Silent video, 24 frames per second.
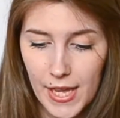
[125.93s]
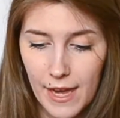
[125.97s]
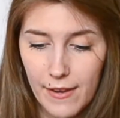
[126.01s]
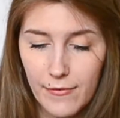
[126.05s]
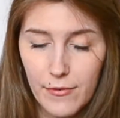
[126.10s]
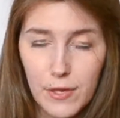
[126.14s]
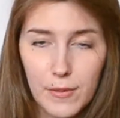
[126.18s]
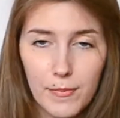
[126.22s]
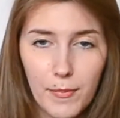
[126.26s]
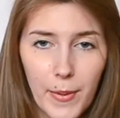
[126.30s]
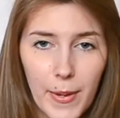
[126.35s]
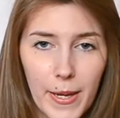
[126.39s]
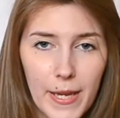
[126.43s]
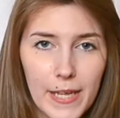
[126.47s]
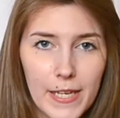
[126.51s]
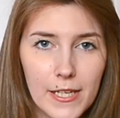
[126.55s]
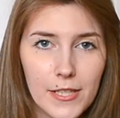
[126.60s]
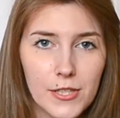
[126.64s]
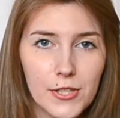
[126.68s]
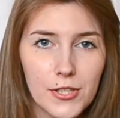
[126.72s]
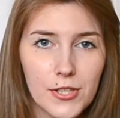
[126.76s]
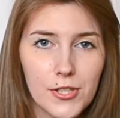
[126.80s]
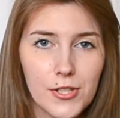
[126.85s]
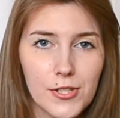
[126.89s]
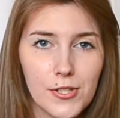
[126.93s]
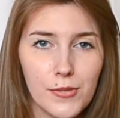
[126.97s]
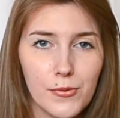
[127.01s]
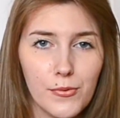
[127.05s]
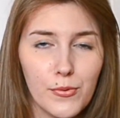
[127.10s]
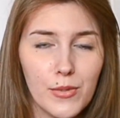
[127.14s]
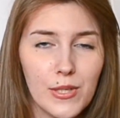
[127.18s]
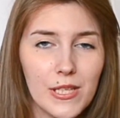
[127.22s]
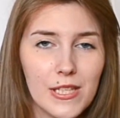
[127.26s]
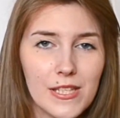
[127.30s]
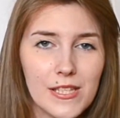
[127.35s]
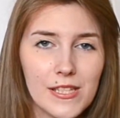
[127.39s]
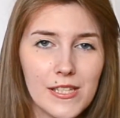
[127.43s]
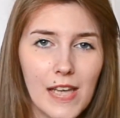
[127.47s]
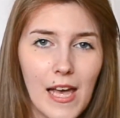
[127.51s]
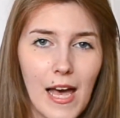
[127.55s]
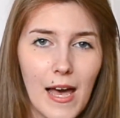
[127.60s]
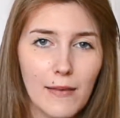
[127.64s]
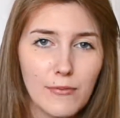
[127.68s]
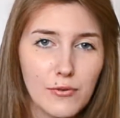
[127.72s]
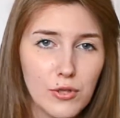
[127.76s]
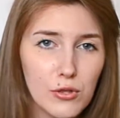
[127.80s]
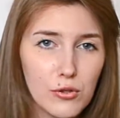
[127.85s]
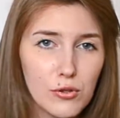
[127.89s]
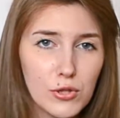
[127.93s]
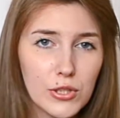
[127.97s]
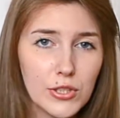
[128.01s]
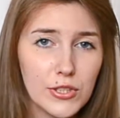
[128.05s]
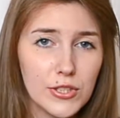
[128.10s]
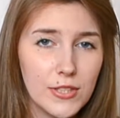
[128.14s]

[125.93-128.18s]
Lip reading: every page was absolutely